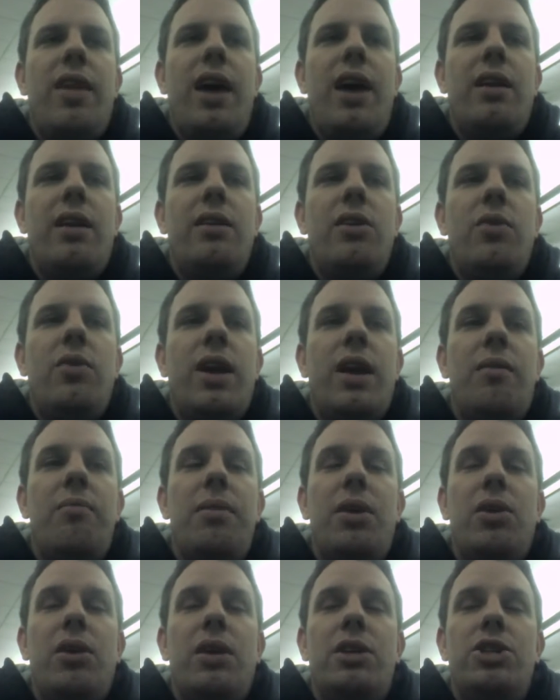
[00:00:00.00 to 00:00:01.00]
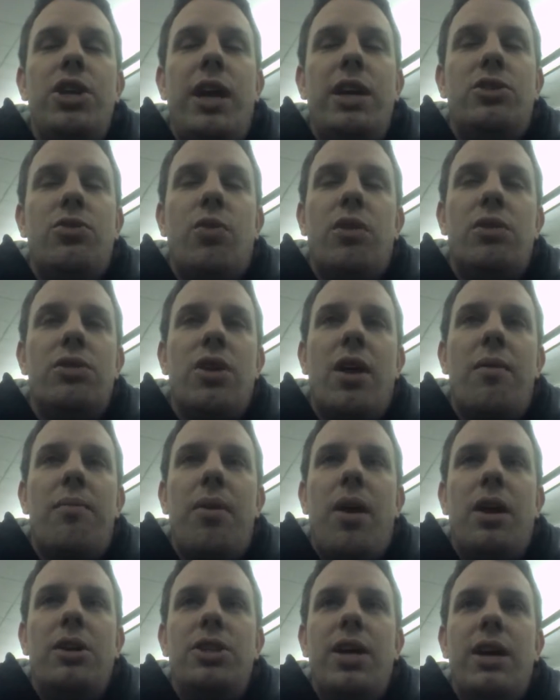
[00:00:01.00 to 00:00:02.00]
that you get a million change orders on a
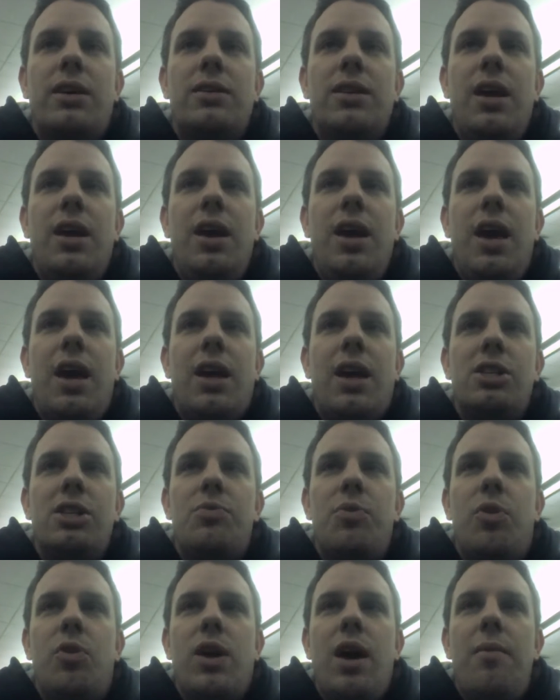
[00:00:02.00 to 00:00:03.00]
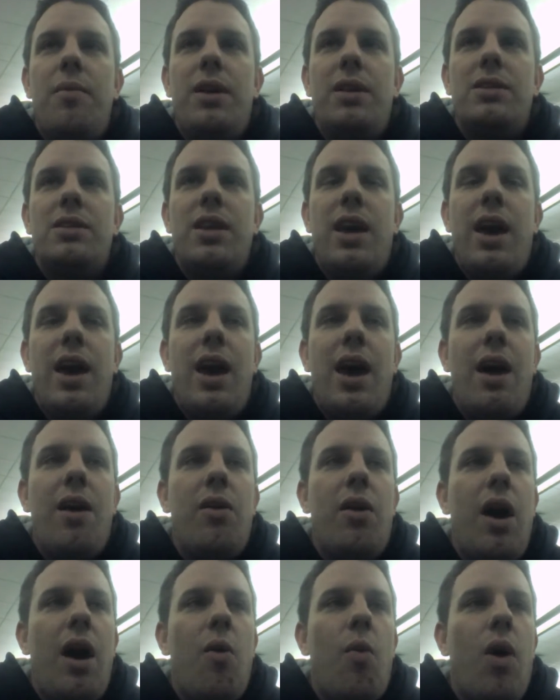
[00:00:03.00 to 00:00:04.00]
project. The customer will come in and say,
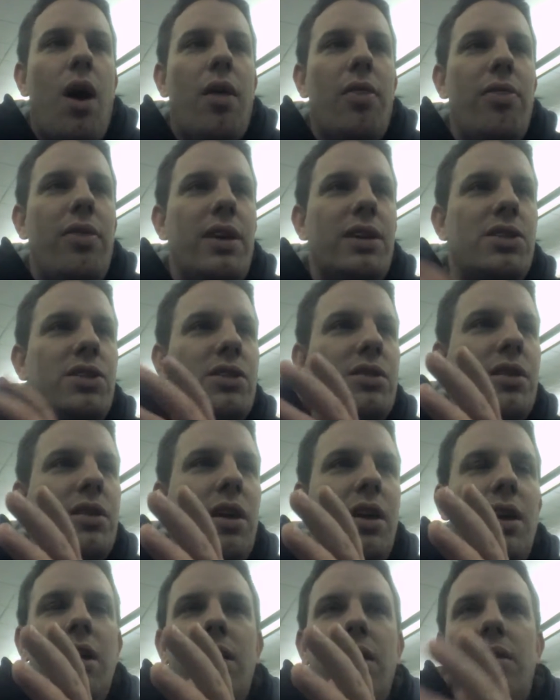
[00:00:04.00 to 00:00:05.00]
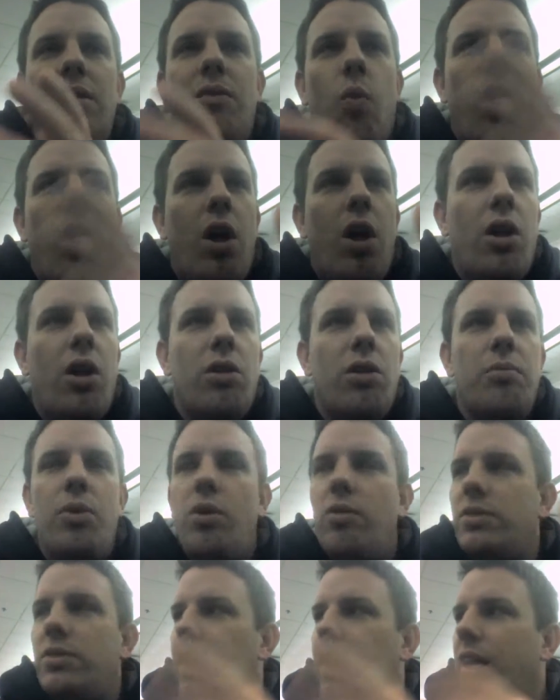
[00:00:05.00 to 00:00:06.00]
I want this wall
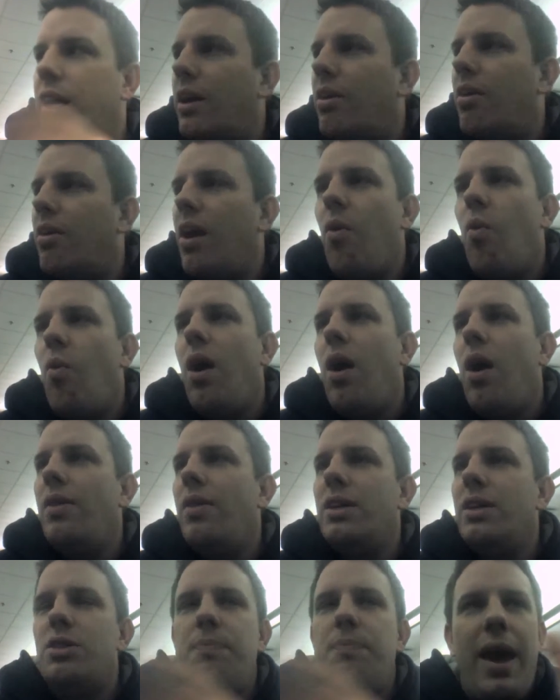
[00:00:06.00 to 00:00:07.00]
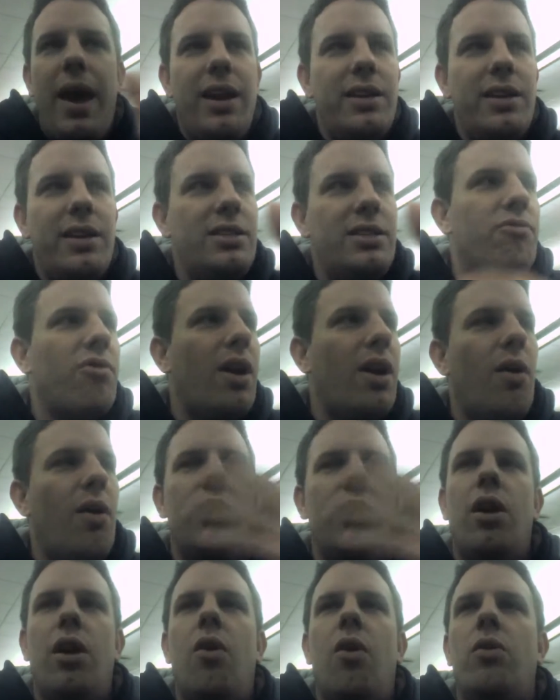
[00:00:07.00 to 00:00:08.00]
moved here, I want this painted different.
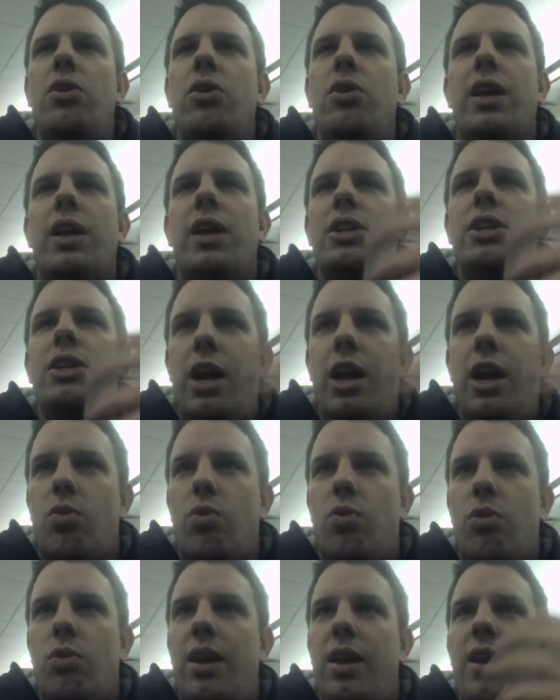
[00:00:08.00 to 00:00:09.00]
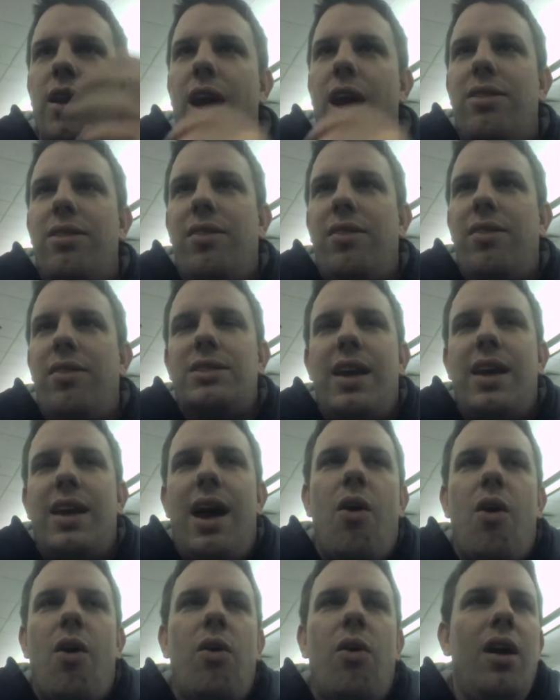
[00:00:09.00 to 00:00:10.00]
You'll get change ordered to death, and that's
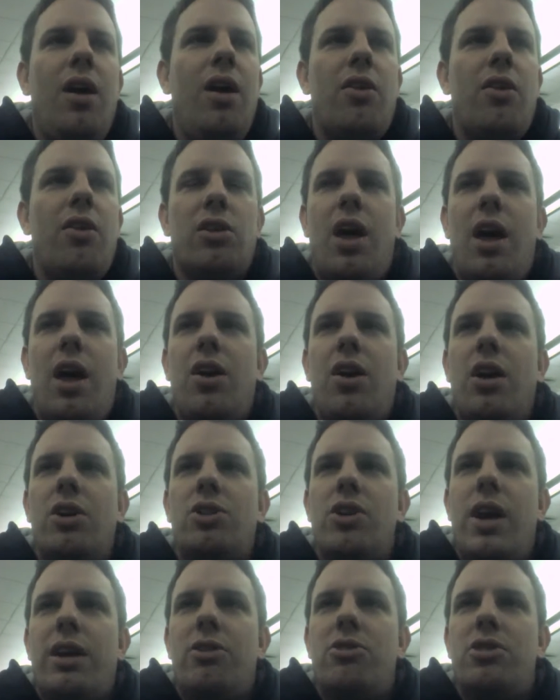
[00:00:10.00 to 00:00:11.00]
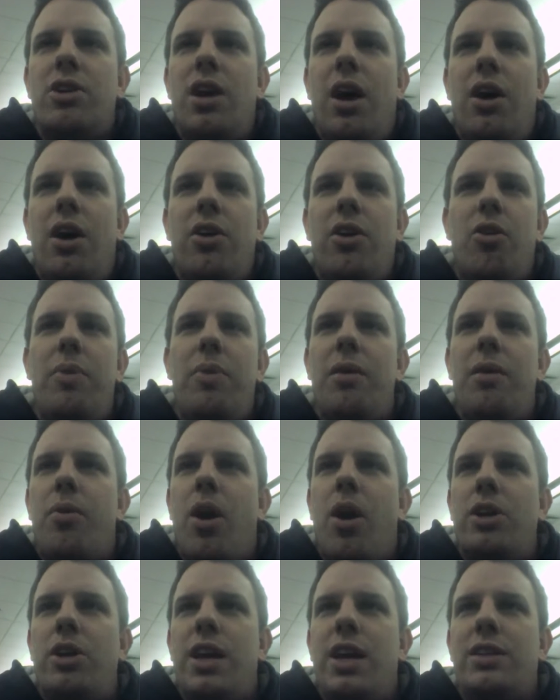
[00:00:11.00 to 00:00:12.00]
how there are a lot of contractors that underbid a
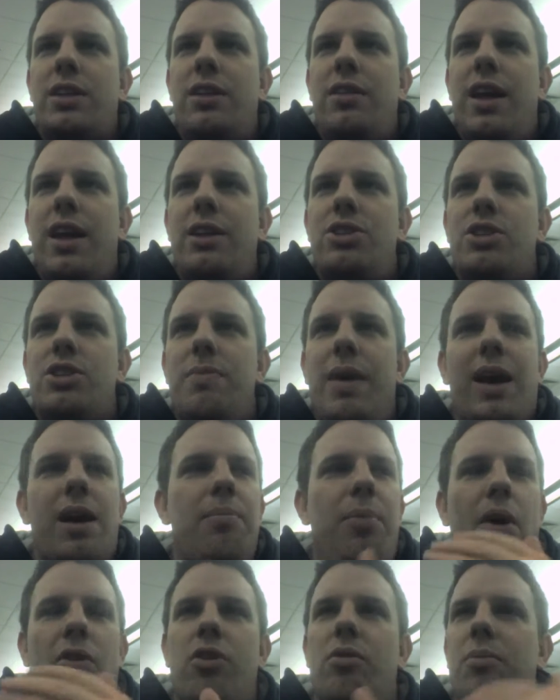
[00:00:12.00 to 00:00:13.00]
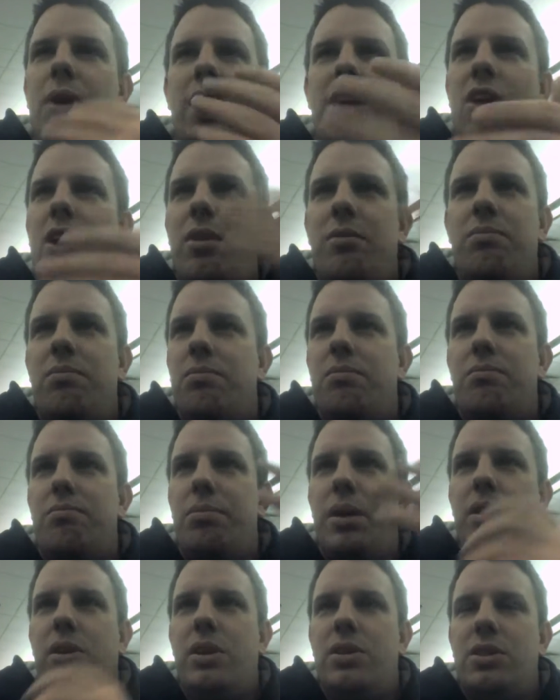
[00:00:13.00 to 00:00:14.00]
project and then just make up all their money on
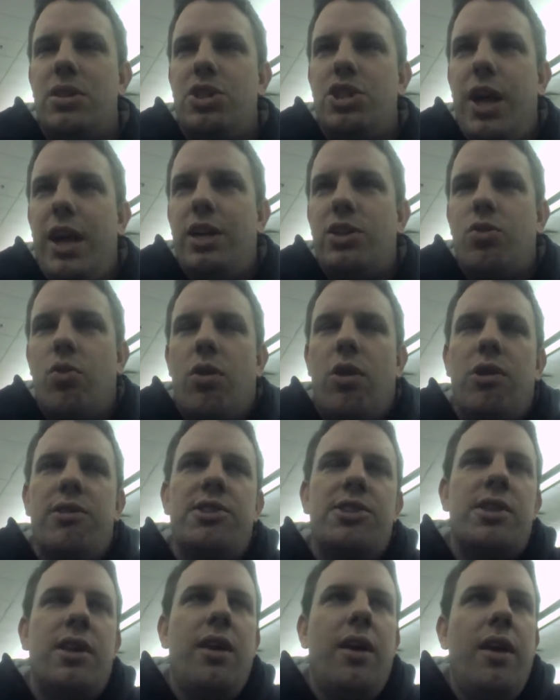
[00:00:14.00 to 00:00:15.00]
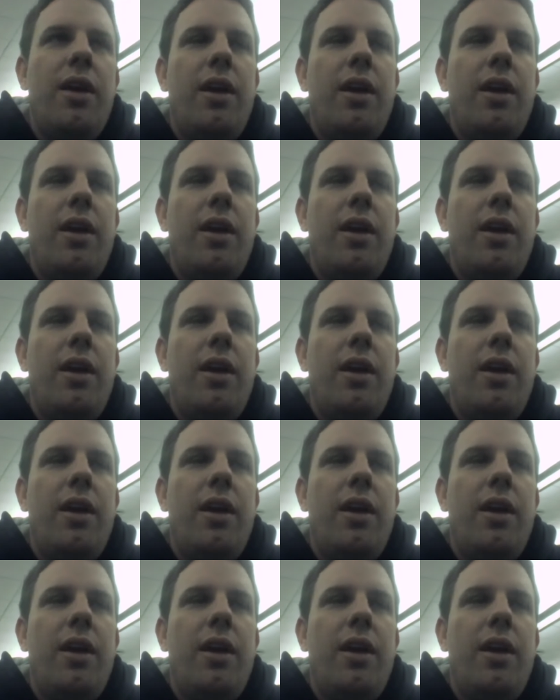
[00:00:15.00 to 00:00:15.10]
billions of change orders.